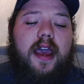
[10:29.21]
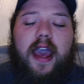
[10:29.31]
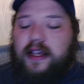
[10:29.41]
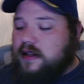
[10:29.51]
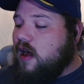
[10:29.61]

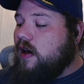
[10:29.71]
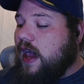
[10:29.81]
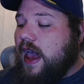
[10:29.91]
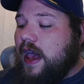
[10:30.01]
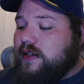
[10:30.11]
as long
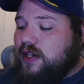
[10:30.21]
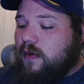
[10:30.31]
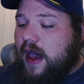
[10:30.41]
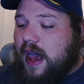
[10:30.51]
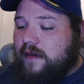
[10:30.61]
as you
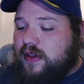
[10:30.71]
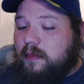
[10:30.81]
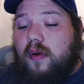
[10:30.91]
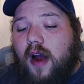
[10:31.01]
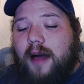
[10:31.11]
have the
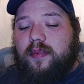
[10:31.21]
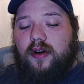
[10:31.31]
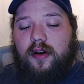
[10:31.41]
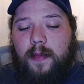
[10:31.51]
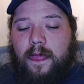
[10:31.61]
proper